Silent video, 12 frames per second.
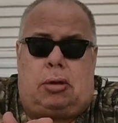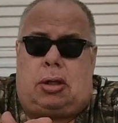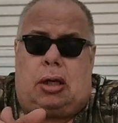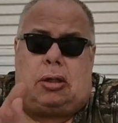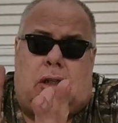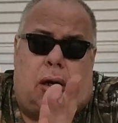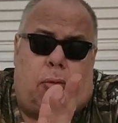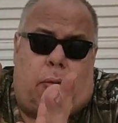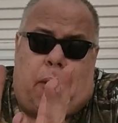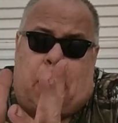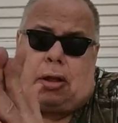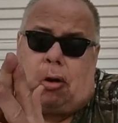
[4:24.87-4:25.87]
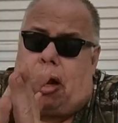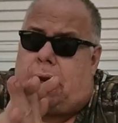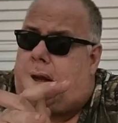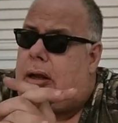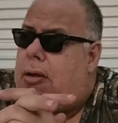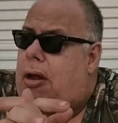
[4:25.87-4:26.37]
It's somewhere back there.
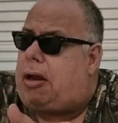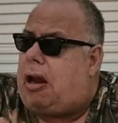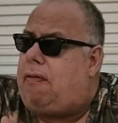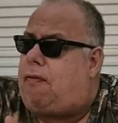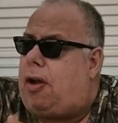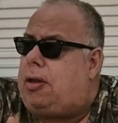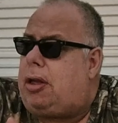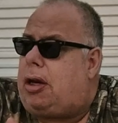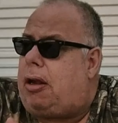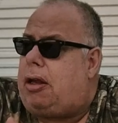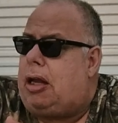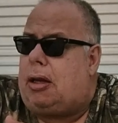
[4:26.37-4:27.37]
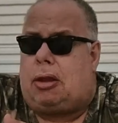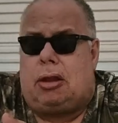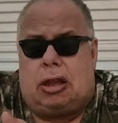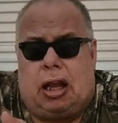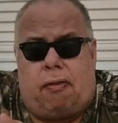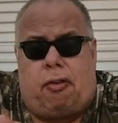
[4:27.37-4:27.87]
I can't find it. It's
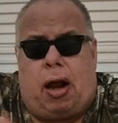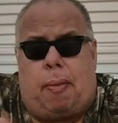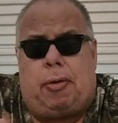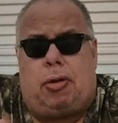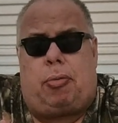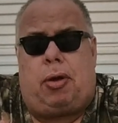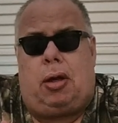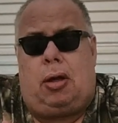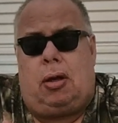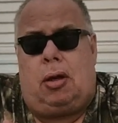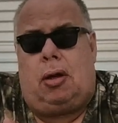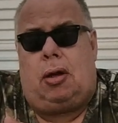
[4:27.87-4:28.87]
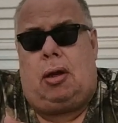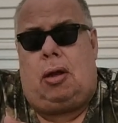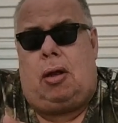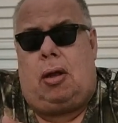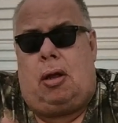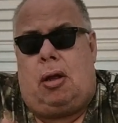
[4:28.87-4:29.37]
never happened to me.
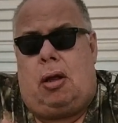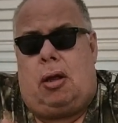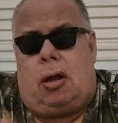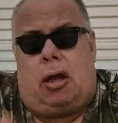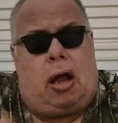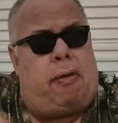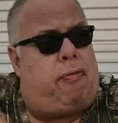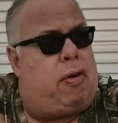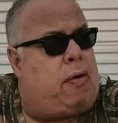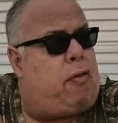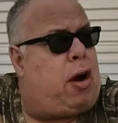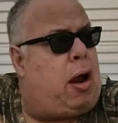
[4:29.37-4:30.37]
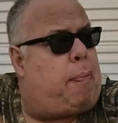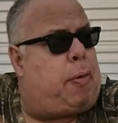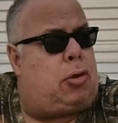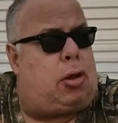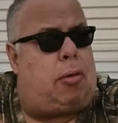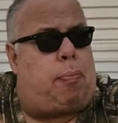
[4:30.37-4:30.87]
I've never
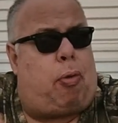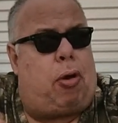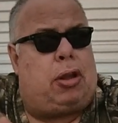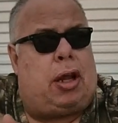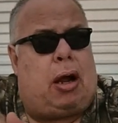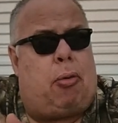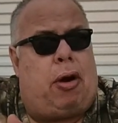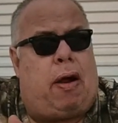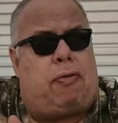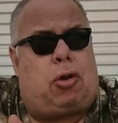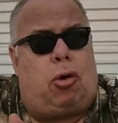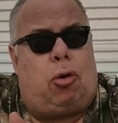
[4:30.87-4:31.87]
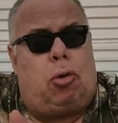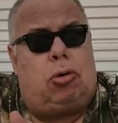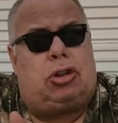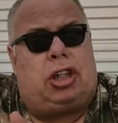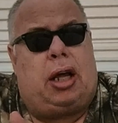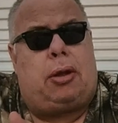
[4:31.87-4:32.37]
happened to the point that I would have to
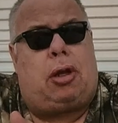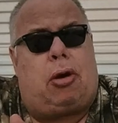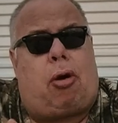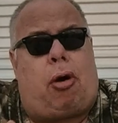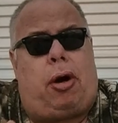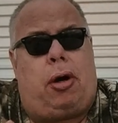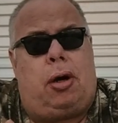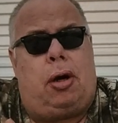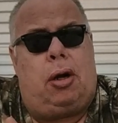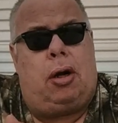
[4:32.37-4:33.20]
lose the SD card.